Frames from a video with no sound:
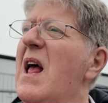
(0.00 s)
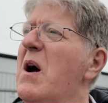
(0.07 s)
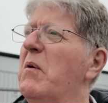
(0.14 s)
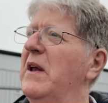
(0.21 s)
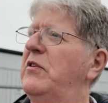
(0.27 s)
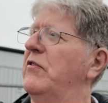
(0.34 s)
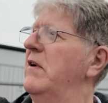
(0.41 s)

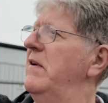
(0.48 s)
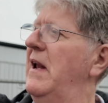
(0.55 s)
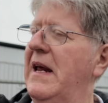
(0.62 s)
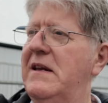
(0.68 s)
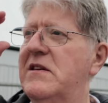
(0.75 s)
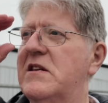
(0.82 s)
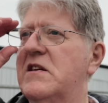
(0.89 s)
Well, this
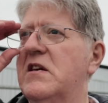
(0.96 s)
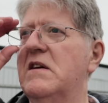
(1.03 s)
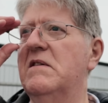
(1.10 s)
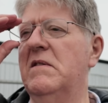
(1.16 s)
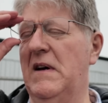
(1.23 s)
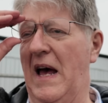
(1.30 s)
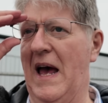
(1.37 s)
relates
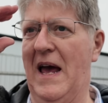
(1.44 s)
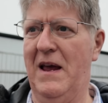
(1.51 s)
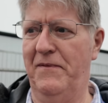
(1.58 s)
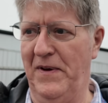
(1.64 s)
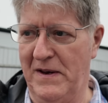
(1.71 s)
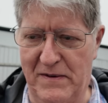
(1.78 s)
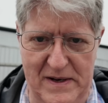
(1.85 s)
to
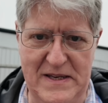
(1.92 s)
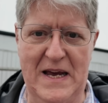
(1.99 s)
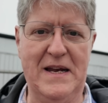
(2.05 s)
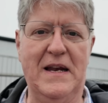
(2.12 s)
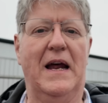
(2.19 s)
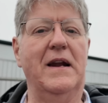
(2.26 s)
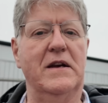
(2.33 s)
a video I
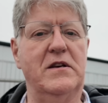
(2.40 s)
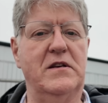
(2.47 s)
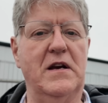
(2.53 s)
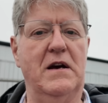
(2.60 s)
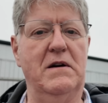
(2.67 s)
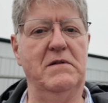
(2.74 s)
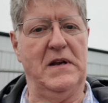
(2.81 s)
did, and I
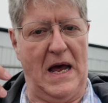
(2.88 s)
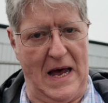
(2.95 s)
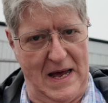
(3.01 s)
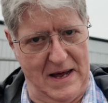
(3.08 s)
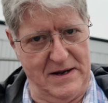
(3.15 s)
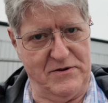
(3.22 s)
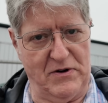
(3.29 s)
showed
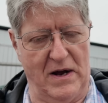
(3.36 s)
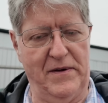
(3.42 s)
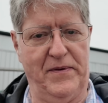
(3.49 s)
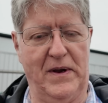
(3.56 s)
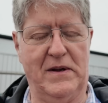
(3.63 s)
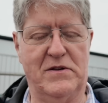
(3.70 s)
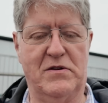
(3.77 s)

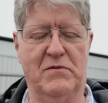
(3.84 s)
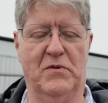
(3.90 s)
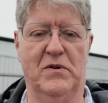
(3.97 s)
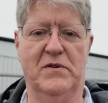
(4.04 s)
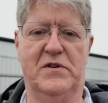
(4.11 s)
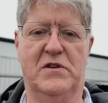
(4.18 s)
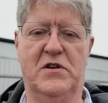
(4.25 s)
driving
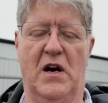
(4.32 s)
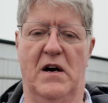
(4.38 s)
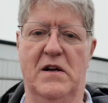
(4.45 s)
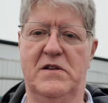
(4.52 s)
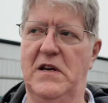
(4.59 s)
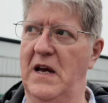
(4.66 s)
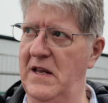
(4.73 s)
towards a
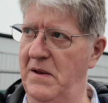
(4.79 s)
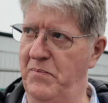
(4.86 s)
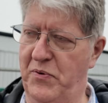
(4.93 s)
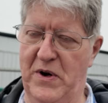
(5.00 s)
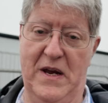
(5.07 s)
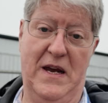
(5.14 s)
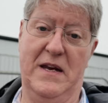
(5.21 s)
charger. The
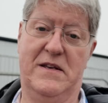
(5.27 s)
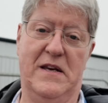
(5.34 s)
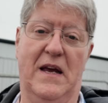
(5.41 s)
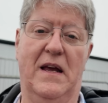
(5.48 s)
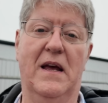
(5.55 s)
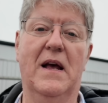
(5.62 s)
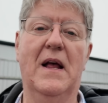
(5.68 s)

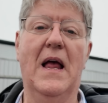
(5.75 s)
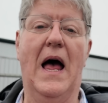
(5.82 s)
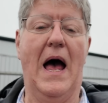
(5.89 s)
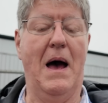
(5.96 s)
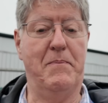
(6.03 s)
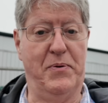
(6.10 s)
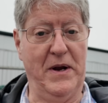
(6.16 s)
preheating,
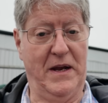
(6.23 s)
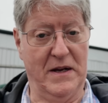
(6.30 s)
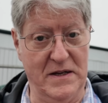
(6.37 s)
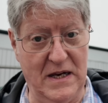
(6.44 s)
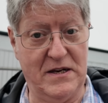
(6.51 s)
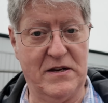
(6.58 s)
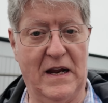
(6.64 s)

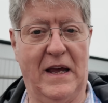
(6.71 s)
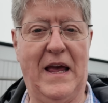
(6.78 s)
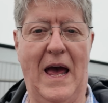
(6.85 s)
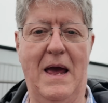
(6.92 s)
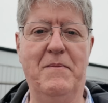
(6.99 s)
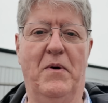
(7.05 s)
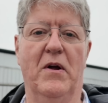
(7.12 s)
preconditioning
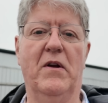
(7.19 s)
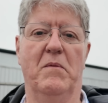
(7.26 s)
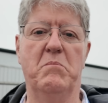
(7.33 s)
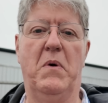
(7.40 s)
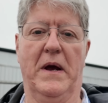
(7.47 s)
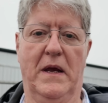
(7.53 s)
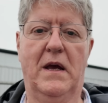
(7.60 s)
came
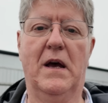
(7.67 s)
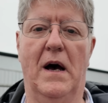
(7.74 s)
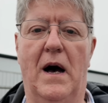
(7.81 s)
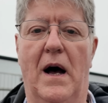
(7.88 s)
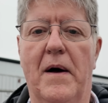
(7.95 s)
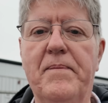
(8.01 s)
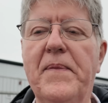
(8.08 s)
on my
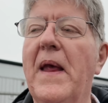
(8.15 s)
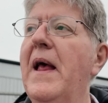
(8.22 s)
car.